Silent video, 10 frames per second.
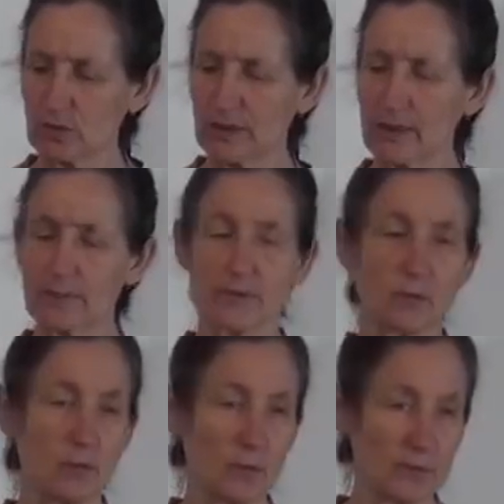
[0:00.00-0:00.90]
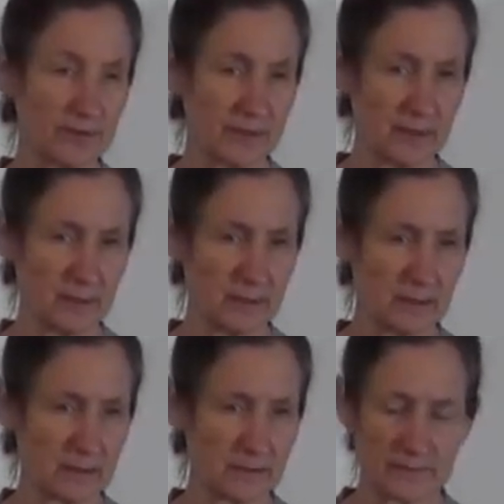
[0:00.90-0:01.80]
will keep the warmth in
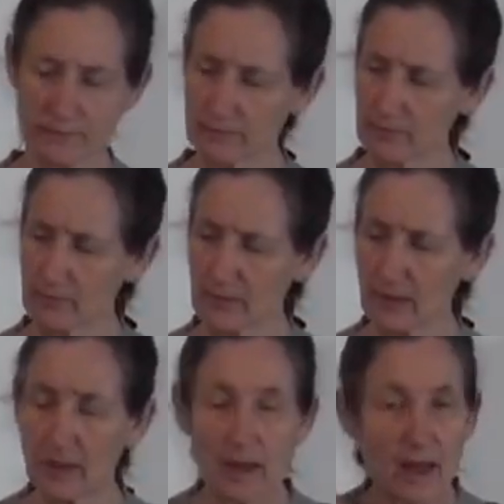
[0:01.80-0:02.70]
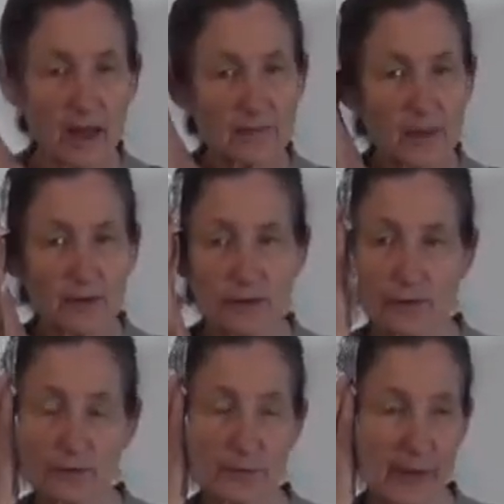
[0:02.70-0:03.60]
and then you
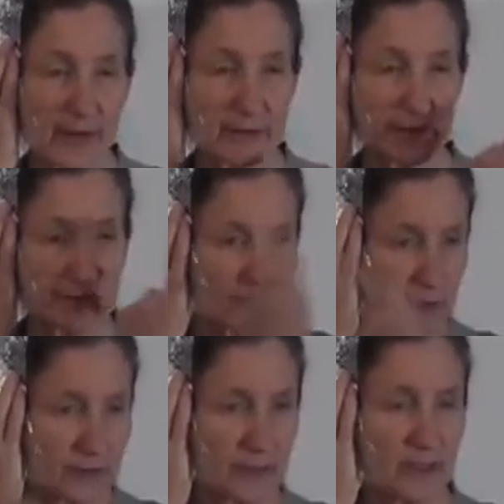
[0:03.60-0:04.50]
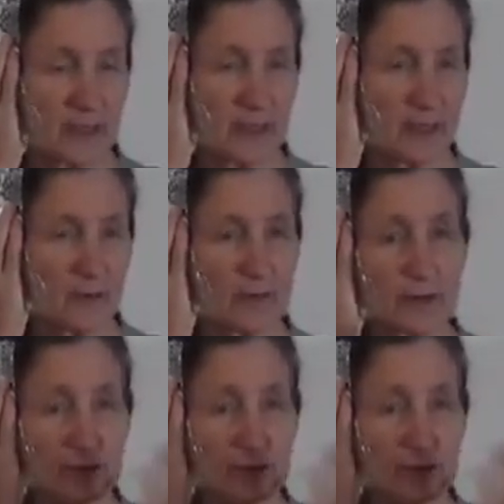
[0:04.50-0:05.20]
could bandage it on the ear or